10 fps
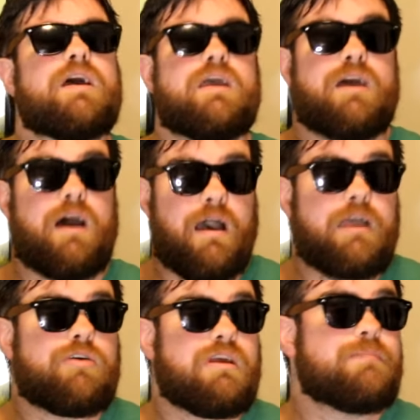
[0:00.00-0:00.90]
an
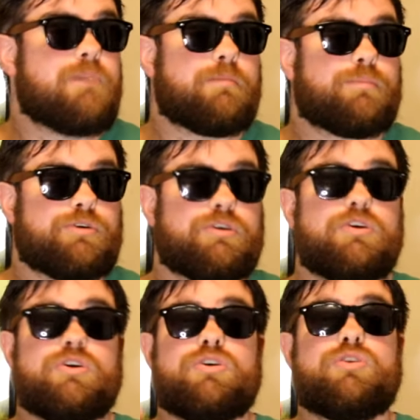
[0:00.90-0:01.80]
IRA member
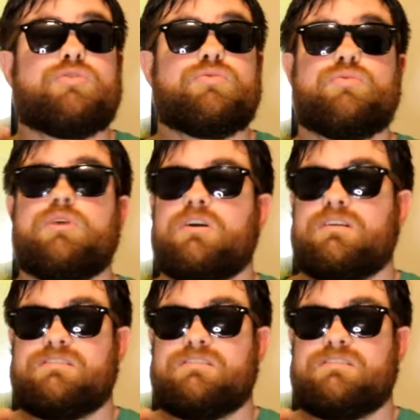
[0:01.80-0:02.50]
who